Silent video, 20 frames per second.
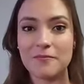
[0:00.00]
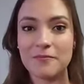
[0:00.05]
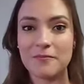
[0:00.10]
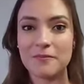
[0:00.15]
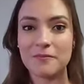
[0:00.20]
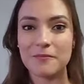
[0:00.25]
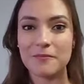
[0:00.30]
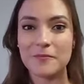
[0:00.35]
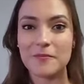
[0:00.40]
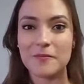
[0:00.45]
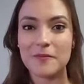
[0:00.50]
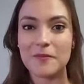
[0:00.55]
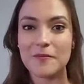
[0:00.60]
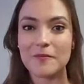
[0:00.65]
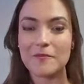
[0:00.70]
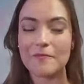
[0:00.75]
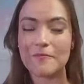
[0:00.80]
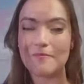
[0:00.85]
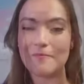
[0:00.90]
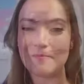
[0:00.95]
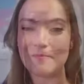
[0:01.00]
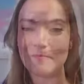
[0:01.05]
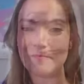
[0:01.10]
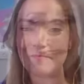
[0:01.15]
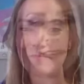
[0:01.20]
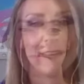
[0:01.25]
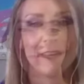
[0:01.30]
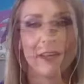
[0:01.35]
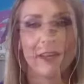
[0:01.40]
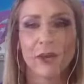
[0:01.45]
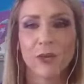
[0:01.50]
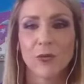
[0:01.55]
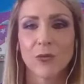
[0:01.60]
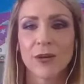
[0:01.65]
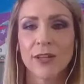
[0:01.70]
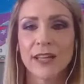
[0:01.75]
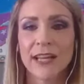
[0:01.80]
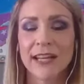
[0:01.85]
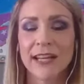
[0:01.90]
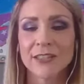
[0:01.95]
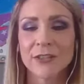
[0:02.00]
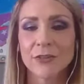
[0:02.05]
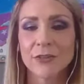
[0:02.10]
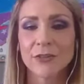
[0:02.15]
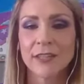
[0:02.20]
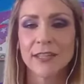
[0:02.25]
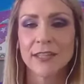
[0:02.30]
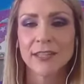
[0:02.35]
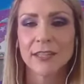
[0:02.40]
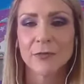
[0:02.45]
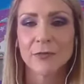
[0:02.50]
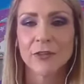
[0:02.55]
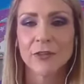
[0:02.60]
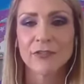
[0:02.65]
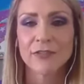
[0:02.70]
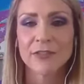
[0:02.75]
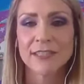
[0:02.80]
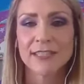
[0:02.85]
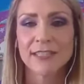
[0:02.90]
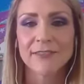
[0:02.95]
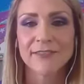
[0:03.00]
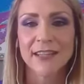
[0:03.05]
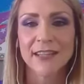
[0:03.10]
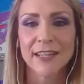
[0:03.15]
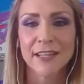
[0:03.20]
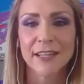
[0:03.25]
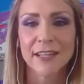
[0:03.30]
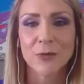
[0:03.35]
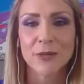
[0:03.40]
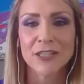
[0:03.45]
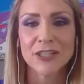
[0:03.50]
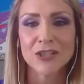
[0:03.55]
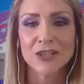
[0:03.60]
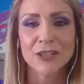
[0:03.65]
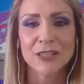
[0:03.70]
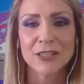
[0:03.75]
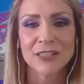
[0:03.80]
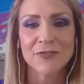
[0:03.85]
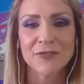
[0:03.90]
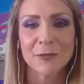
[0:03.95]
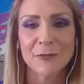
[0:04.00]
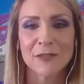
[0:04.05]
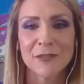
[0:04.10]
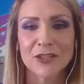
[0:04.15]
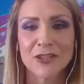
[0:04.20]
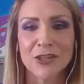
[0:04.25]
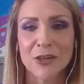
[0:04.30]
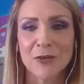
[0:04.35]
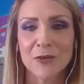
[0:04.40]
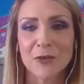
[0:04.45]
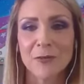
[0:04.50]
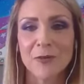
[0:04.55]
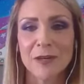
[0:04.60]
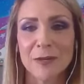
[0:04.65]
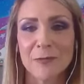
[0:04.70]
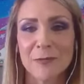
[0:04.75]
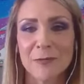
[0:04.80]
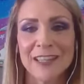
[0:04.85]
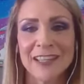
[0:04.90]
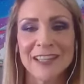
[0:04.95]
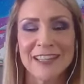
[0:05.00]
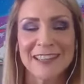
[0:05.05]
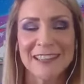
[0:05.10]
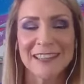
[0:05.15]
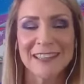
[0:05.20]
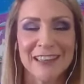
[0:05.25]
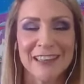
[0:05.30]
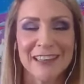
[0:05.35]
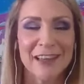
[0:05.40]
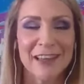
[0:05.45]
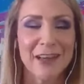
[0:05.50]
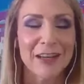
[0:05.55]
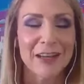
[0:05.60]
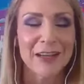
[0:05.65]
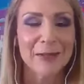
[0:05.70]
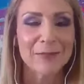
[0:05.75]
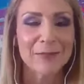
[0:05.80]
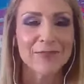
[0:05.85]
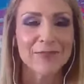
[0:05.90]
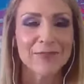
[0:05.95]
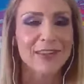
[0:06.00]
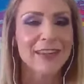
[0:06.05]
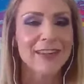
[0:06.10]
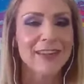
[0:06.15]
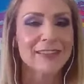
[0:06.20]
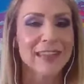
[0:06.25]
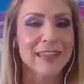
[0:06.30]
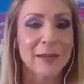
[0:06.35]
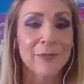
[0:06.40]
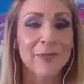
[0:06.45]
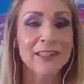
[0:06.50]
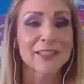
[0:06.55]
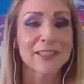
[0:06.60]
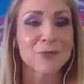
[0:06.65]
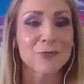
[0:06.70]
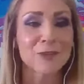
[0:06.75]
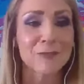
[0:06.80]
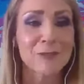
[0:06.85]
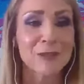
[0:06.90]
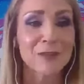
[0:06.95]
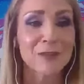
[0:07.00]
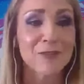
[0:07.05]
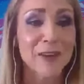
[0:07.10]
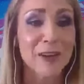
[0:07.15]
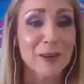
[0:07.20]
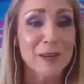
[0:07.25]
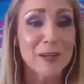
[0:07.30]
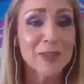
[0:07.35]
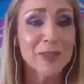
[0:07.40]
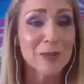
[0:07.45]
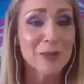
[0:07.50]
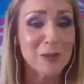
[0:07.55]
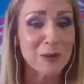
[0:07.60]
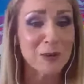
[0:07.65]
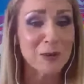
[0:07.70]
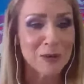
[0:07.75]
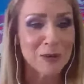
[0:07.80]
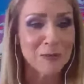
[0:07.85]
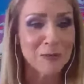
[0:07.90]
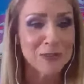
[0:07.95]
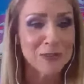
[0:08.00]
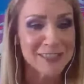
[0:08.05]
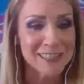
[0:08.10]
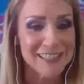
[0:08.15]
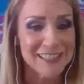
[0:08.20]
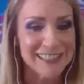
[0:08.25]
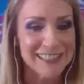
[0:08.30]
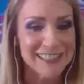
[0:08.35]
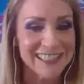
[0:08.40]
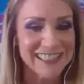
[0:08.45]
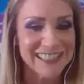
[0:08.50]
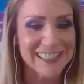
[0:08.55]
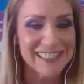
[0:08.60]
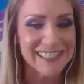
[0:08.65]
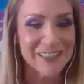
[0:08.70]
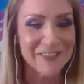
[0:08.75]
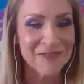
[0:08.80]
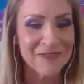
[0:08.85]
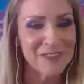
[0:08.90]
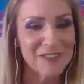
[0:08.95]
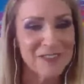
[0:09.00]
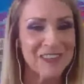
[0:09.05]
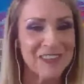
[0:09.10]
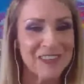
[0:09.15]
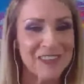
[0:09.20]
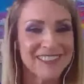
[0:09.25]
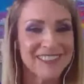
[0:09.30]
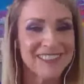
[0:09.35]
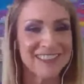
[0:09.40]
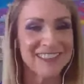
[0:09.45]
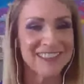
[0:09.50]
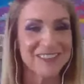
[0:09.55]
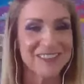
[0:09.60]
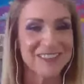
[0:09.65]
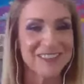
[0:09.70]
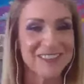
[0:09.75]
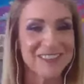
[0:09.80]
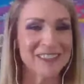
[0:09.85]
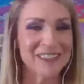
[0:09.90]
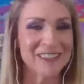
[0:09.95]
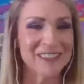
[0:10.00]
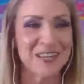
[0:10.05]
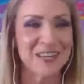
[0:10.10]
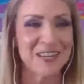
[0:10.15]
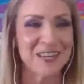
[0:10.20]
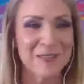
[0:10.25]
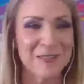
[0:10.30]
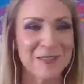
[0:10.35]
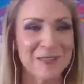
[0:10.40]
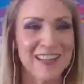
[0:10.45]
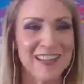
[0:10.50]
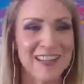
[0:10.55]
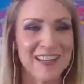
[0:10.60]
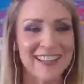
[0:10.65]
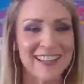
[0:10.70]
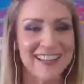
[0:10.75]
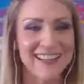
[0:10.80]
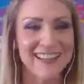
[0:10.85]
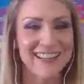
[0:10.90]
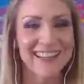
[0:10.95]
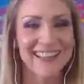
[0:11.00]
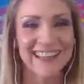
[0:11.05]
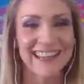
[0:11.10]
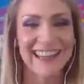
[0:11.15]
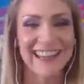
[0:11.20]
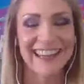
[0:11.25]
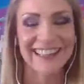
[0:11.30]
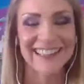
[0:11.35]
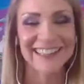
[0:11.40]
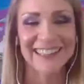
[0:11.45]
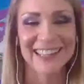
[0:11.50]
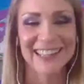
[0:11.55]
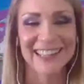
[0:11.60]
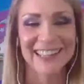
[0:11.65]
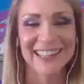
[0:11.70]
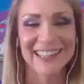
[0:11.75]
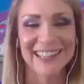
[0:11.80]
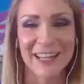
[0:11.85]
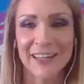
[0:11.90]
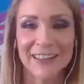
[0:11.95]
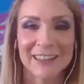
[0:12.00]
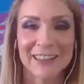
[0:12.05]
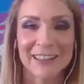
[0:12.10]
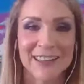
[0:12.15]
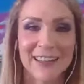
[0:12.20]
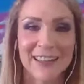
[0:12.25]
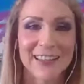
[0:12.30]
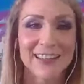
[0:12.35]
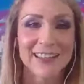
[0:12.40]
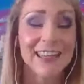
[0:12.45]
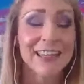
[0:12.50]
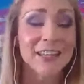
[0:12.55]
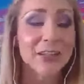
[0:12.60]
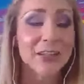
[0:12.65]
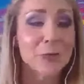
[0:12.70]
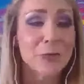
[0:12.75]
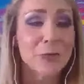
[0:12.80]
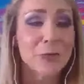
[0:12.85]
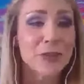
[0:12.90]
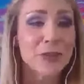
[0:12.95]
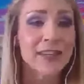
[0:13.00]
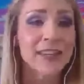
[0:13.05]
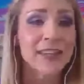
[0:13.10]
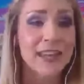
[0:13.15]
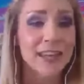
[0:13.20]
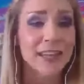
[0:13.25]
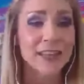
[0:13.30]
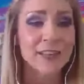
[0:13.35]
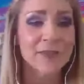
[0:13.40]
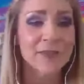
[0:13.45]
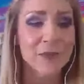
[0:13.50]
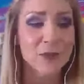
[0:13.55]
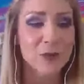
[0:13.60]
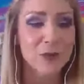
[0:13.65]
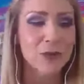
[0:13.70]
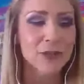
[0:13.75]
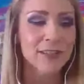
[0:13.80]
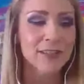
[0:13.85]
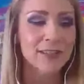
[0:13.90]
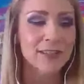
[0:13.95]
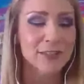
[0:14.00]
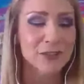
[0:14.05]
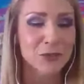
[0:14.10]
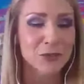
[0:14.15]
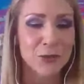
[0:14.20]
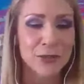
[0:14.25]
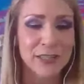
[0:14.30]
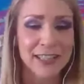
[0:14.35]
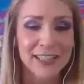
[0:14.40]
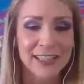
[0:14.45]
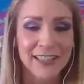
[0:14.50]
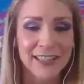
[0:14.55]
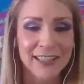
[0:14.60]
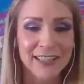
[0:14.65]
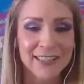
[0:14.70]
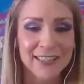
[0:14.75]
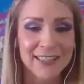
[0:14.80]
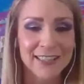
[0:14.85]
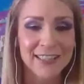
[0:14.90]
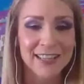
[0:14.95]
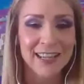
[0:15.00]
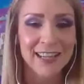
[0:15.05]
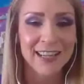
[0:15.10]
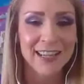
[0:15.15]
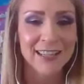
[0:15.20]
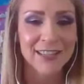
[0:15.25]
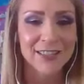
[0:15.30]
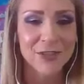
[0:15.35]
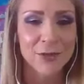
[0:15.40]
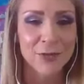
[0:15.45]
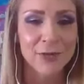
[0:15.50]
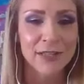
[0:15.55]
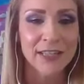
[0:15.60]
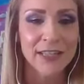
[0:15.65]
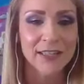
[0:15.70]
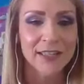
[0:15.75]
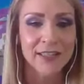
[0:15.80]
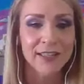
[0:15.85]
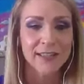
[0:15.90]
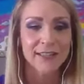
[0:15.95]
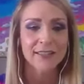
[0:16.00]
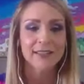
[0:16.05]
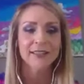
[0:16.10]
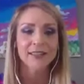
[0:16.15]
Awesome. Well, I don't think that we've received any questions from the general public. That means we've been very thorough in presenting this information. So good job, Adriana and Jaime. Thank you both again for joining us today so we could